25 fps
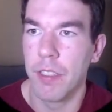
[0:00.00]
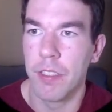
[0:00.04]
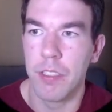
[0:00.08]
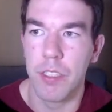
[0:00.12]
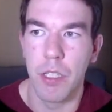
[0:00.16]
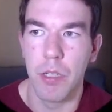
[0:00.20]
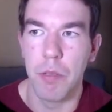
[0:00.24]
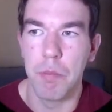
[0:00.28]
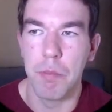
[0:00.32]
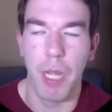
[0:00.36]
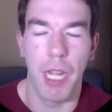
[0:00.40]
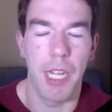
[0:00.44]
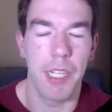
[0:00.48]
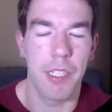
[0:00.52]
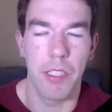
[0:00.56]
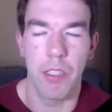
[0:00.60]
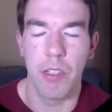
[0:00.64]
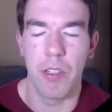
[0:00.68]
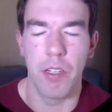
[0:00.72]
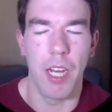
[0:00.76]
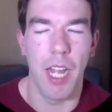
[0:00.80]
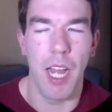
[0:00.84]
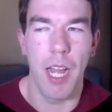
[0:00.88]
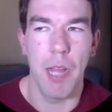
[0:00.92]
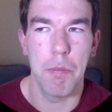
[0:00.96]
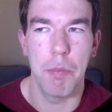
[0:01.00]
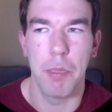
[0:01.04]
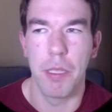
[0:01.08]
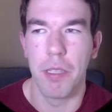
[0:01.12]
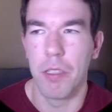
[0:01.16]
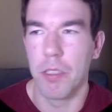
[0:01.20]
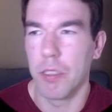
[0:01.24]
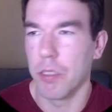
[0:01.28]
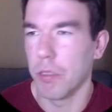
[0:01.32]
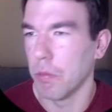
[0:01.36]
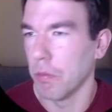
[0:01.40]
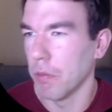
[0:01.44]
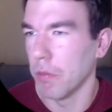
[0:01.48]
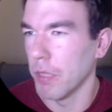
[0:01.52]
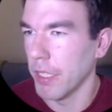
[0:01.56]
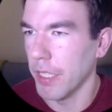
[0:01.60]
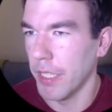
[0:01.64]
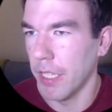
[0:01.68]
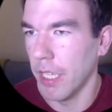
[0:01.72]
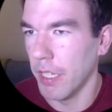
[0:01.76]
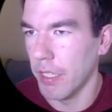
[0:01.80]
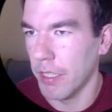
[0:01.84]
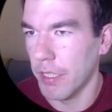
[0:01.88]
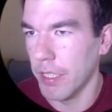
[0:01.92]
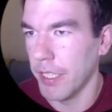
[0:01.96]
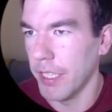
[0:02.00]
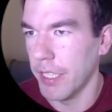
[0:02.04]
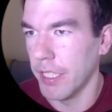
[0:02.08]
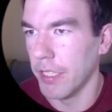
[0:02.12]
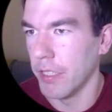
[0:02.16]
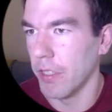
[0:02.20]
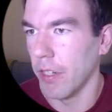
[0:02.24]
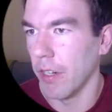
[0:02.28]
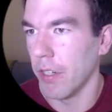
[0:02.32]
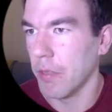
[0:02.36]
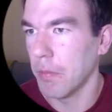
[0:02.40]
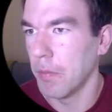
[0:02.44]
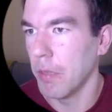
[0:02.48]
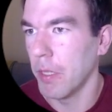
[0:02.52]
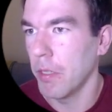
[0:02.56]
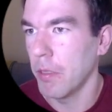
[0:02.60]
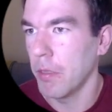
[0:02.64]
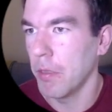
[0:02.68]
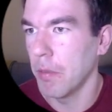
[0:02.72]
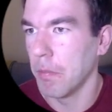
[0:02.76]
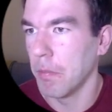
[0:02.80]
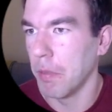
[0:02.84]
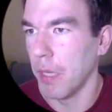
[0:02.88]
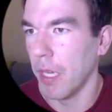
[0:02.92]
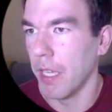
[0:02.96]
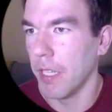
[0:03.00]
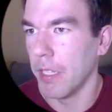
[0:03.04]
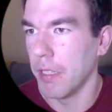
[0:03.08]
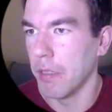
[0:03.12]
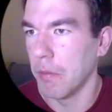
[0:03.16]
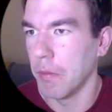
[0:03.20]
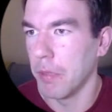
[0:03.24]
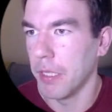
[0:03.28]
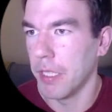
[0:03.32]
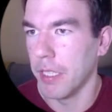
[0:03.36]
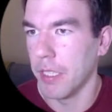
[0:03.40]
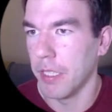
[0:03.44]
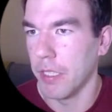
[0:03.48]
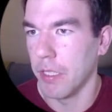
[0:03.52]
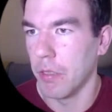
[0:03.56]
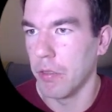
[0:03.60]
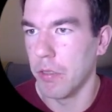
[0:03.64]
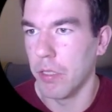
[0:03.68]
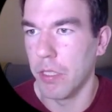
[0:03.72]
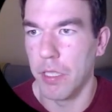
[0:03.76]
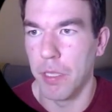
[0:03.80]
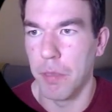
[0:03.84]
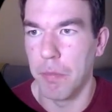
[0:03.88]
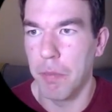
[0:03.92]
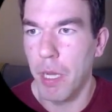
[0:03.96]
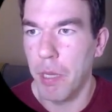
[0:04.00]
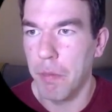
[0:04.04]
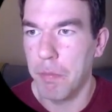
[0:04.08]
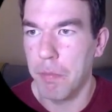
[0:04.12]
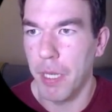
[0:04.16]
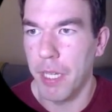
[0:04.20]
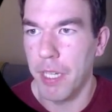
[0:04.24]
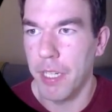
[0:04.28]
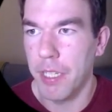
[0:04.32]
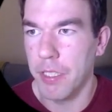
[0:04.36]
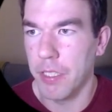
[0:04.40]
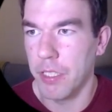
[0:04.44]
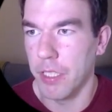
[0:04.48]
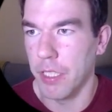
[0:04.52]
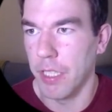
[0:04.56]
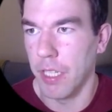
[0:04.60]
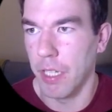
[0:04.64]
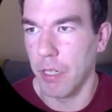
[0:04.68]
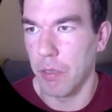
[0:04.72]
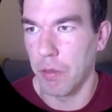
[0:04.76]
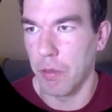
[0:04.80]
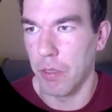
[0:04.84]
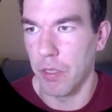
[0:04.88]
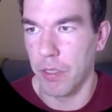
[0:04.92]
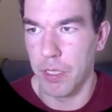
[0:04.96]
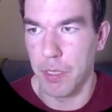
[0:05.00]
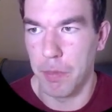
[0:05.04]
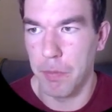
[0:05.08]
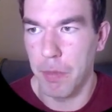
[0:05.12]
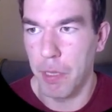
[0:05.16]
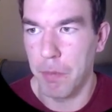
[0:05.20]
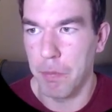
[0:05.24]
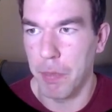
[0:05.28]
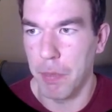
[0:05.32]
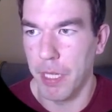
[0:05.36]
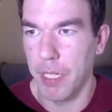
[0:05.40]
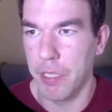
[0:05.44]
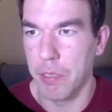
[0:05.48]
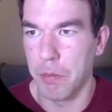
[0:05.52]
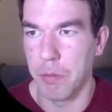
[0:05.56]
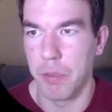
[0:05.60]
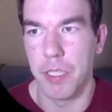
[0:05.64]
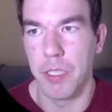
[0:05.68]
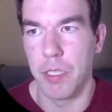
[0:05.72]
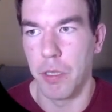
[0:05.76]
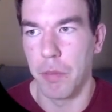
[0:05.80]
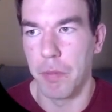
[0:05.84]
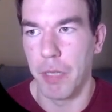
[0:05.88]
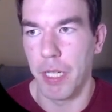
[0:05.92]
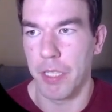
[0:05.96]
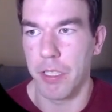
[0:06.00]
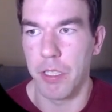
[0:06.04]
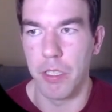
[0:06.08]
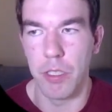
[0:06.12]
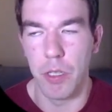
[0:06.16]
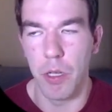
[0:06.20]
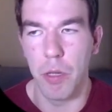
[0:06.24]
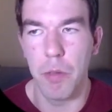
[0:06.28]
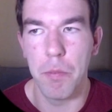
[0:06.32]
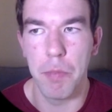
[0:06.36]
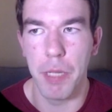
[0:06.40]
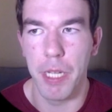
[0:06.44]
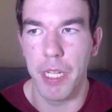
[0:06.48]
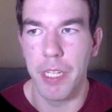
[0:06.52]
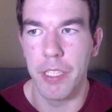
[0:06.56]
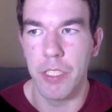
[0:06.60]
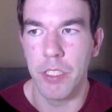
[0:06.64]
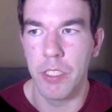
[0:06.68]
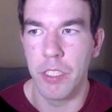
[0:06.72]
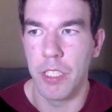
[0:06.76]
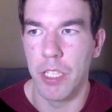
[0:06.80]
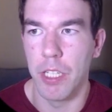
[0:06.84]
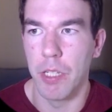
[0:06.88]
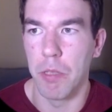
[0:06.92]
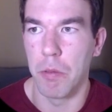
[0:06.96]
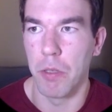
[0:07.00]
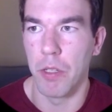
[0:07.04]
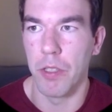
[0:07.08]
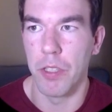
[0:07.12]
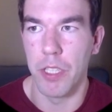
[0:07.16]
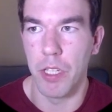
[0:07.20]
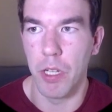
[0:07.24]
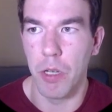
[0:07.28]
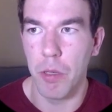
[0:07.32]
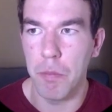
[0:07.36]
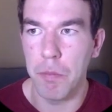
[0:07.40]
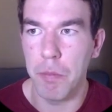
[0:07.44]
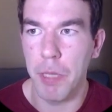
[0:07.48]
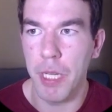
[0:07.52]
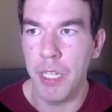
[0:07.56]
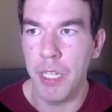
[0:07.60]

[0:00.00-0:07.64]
So back in our app, it looks really ugly in dark mode, but we can go to the about page, and now we're on the about page. We can go back to the home page, and we're on the home